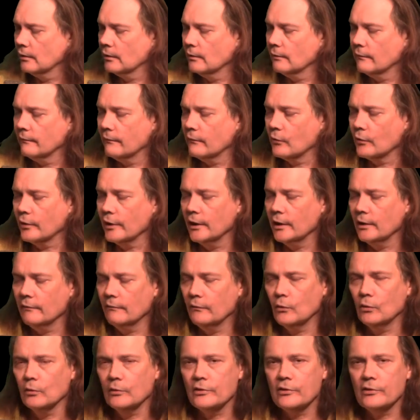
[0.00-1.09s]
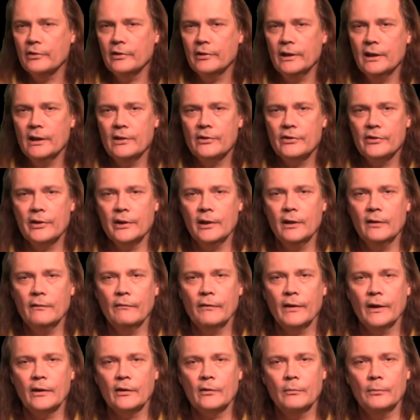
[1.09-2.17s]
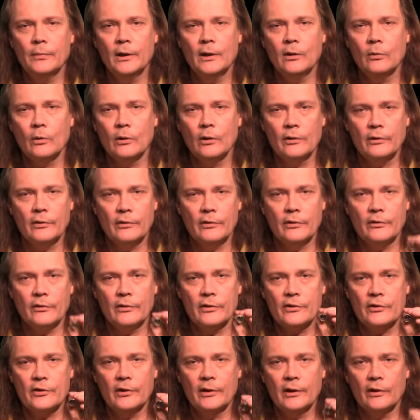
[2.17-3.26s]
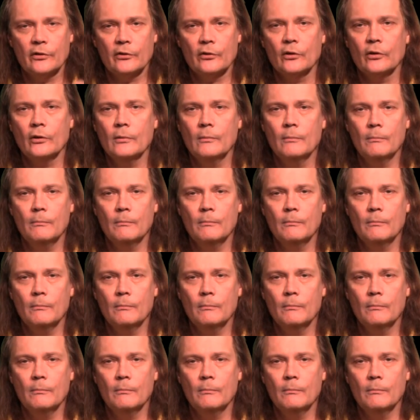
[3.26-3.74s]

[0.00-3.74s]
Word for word: 48 volts DC phantom power to this connector,